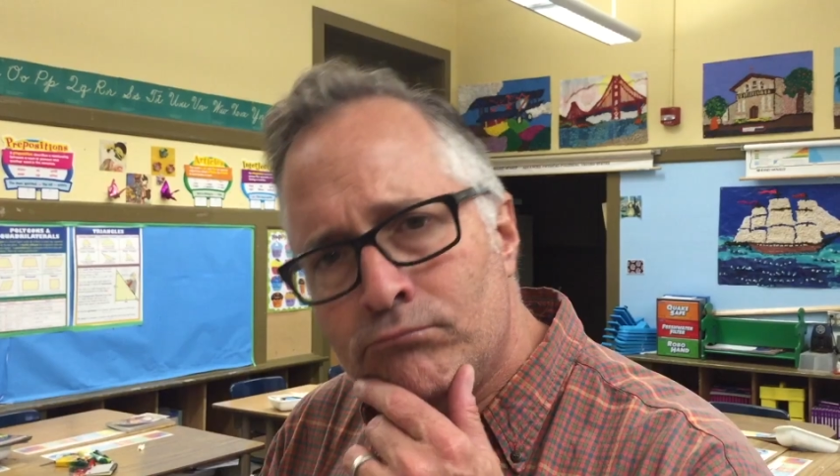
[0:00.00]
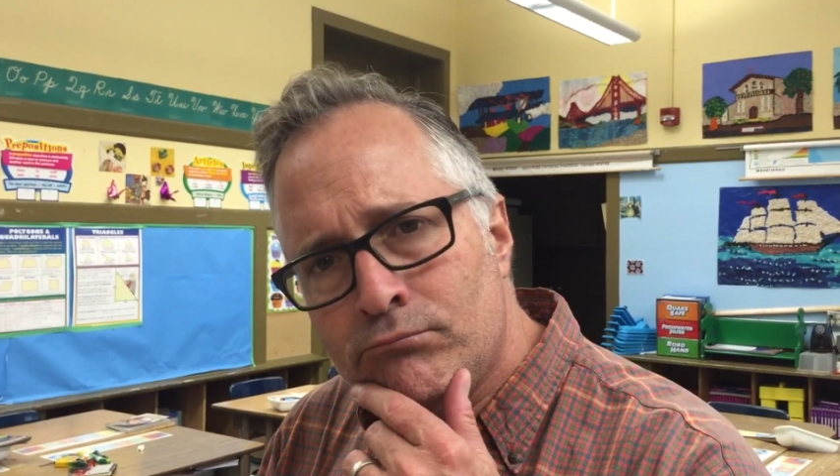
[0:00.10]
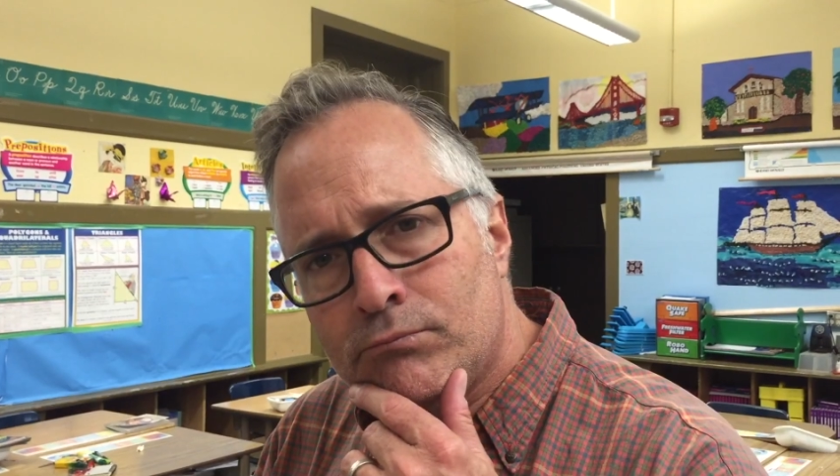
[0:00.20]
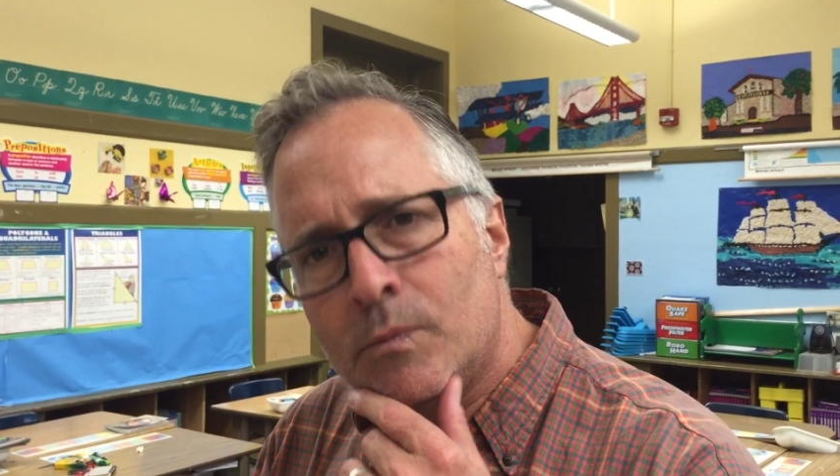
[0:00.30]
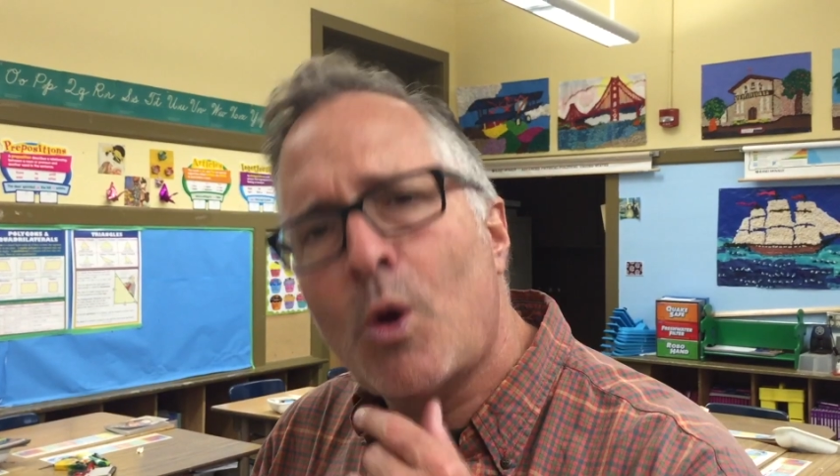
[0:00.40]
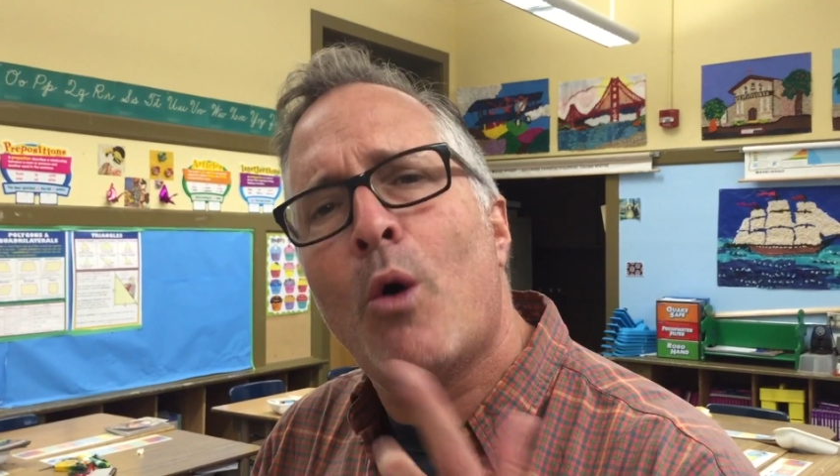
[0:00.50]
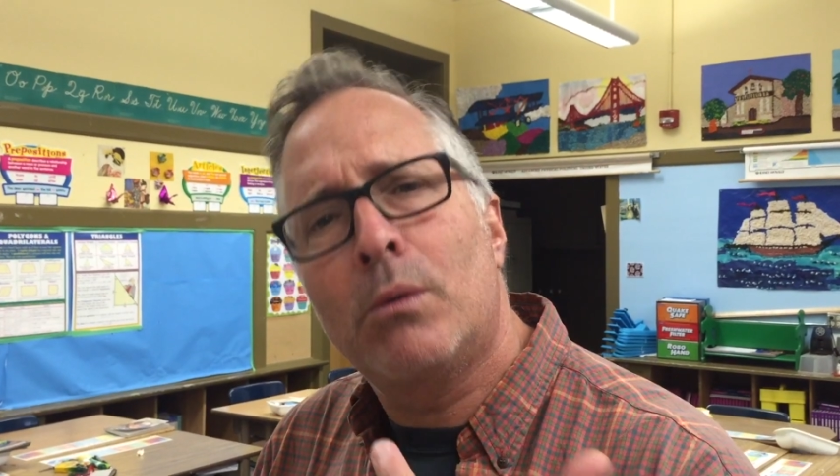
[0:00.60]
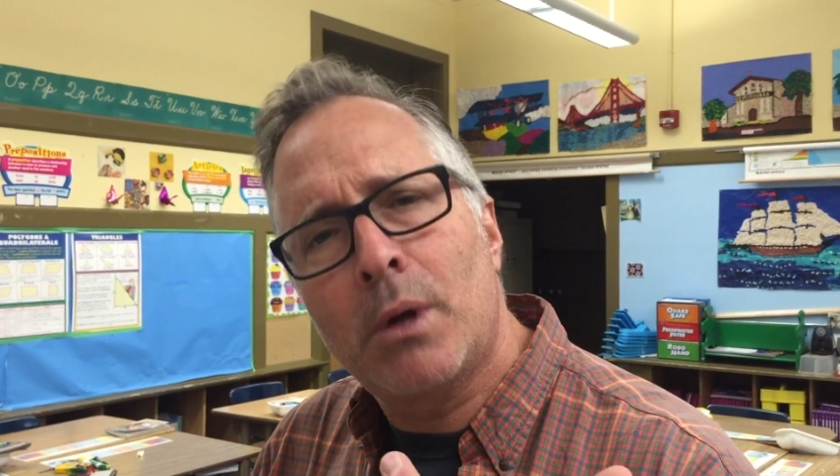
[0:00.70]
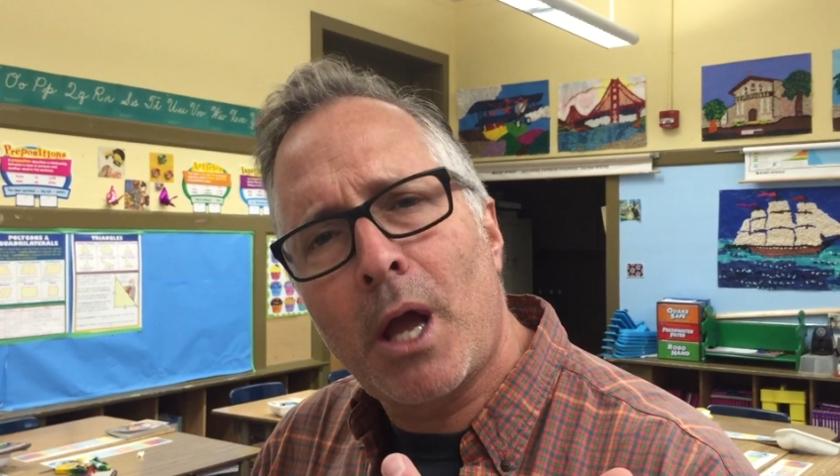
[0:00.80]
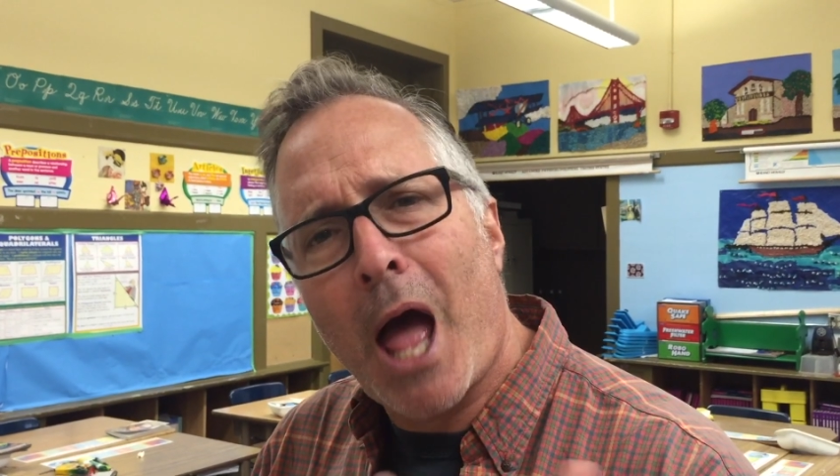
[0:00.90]
Hmm,
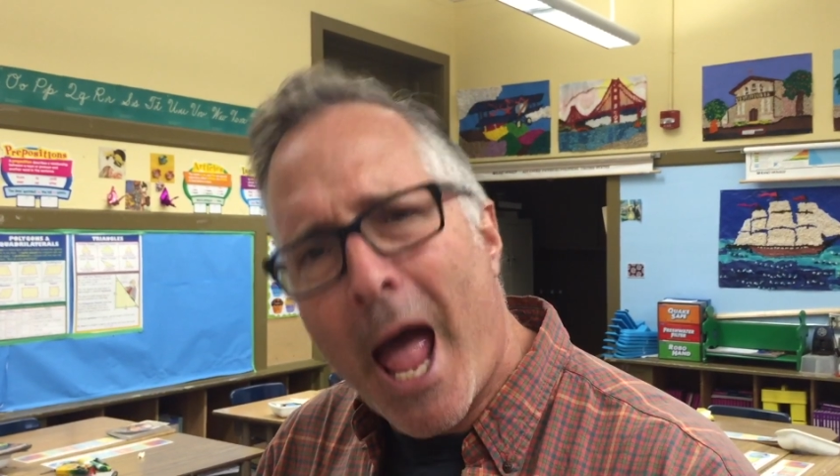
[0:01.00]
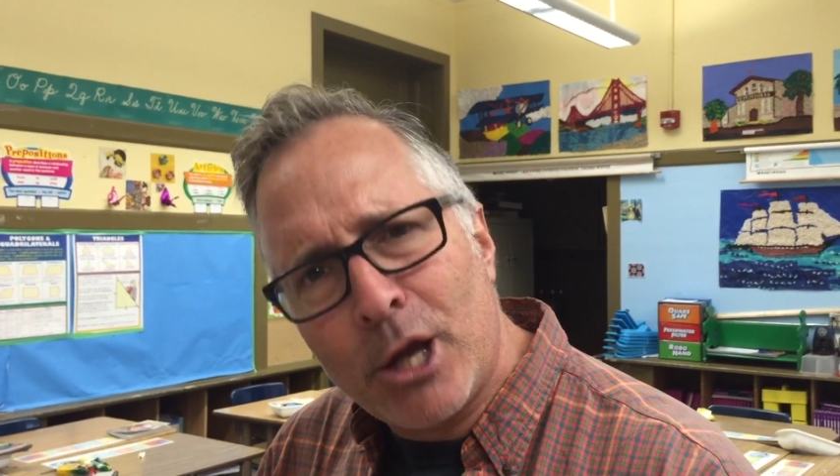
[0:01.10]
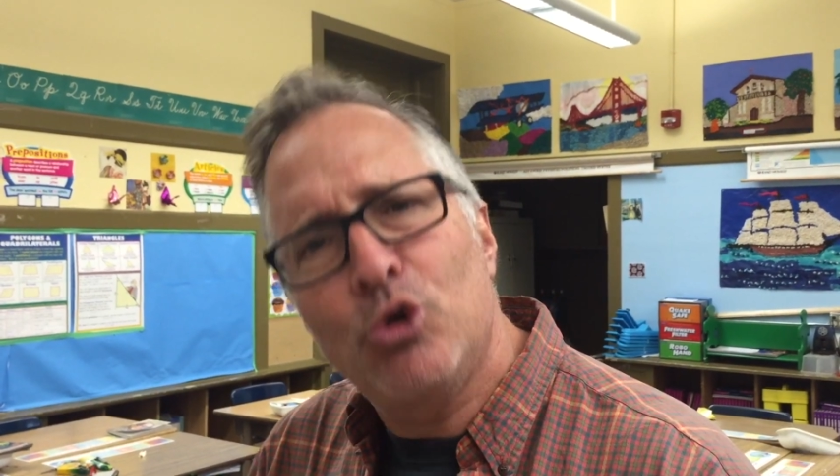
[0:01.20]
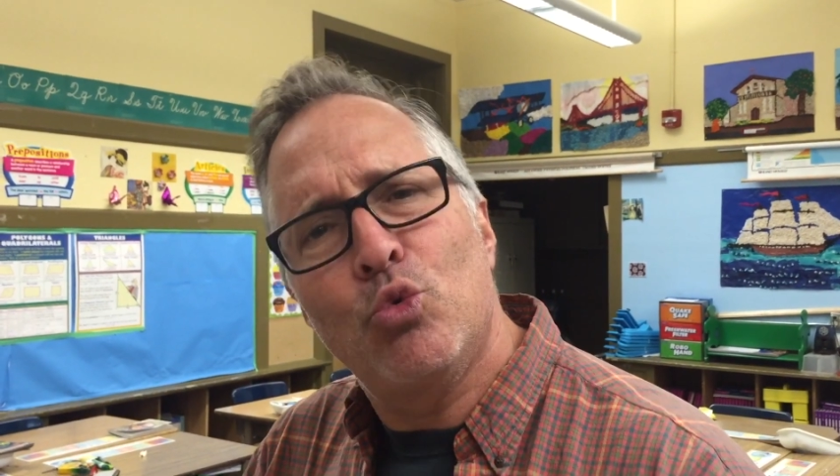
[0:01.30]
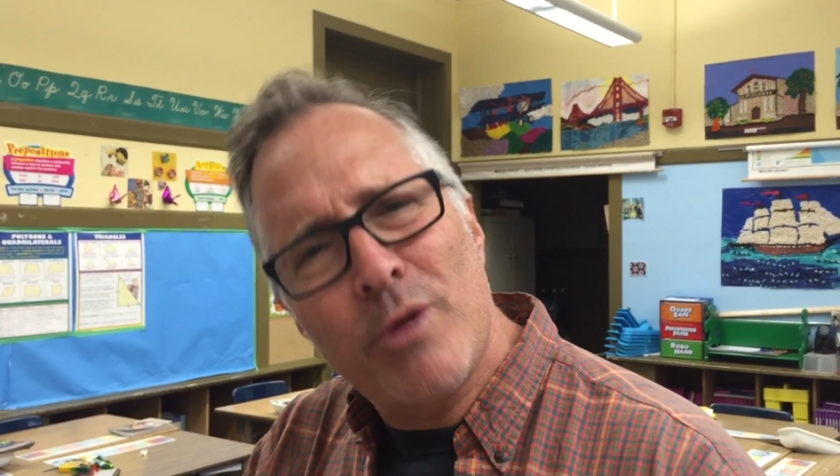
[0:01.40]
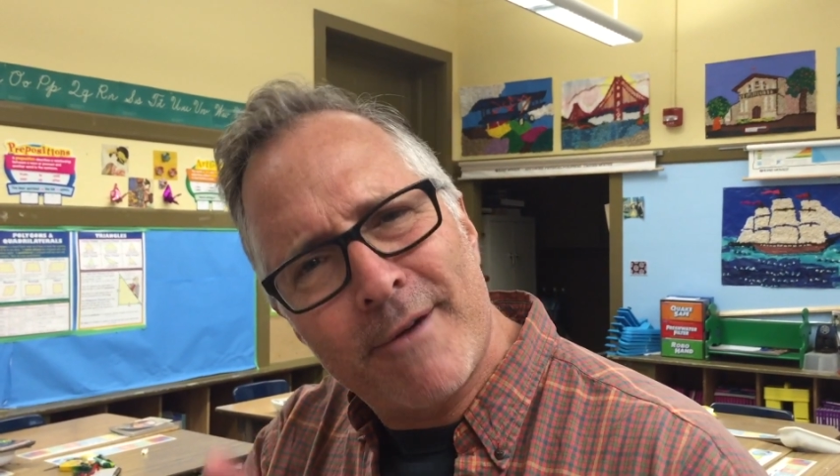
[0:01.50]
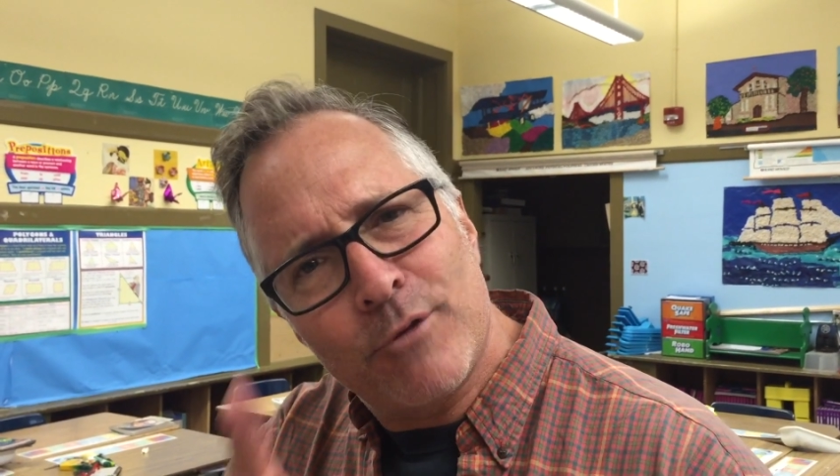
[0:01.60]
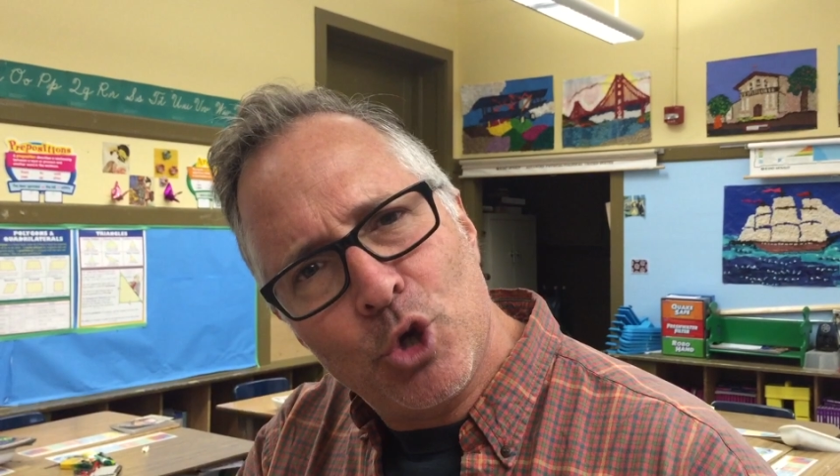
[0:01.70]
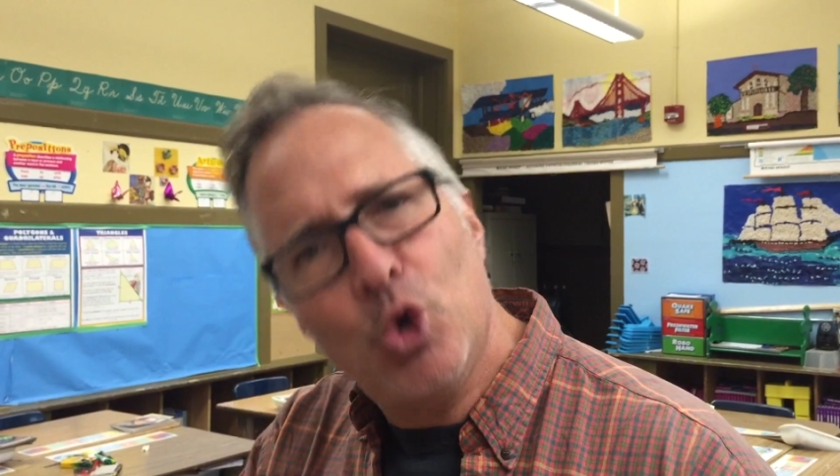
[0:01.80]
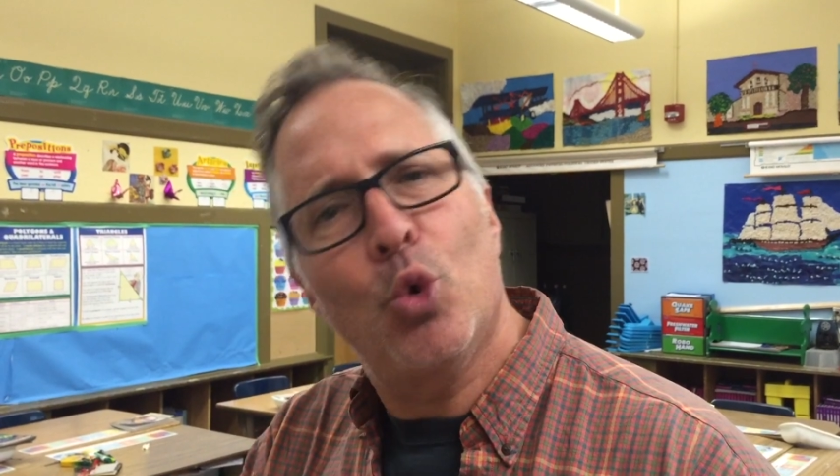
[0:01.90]
okay, I could do that
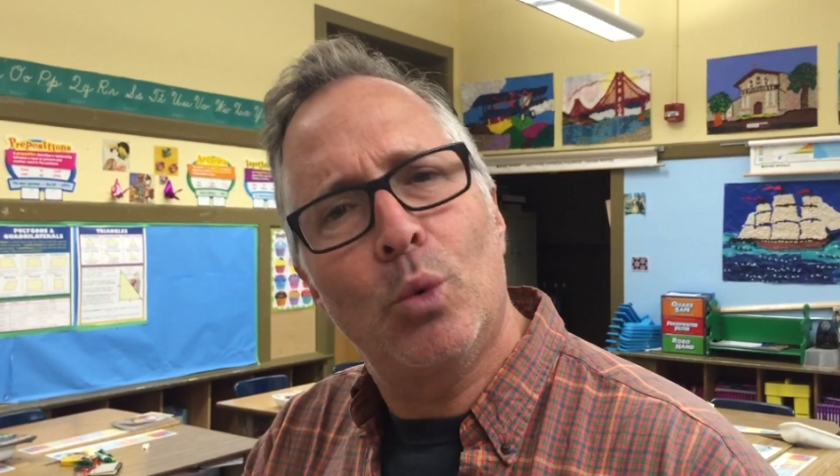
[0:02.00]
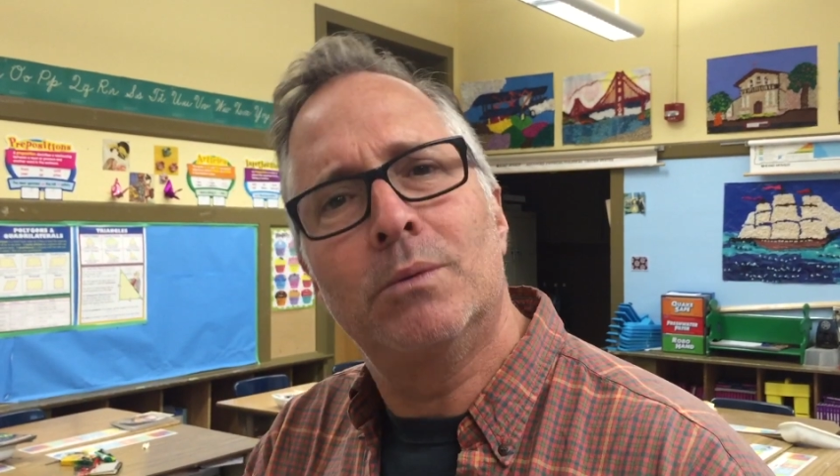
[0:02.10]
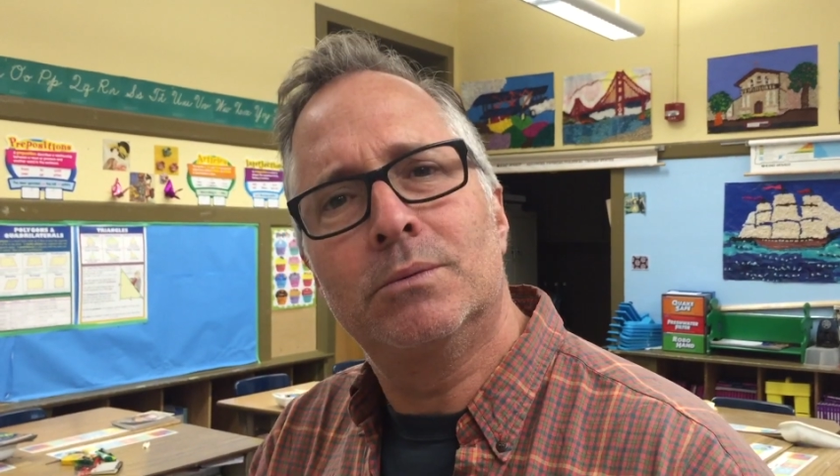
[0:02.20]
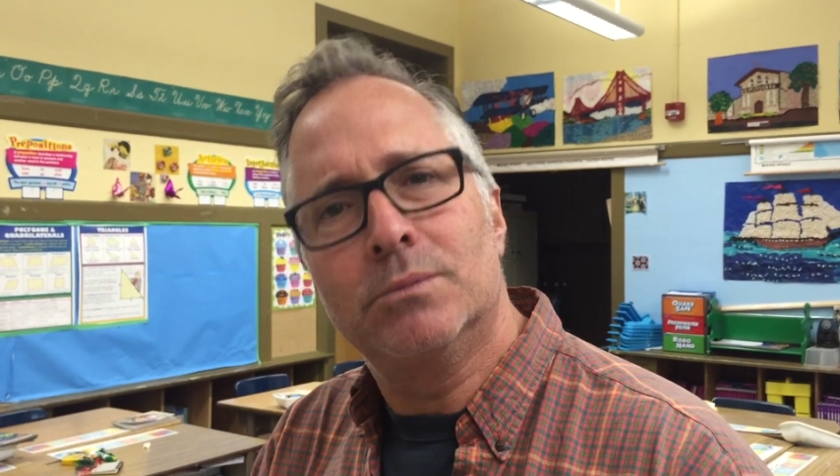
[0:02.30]
for you.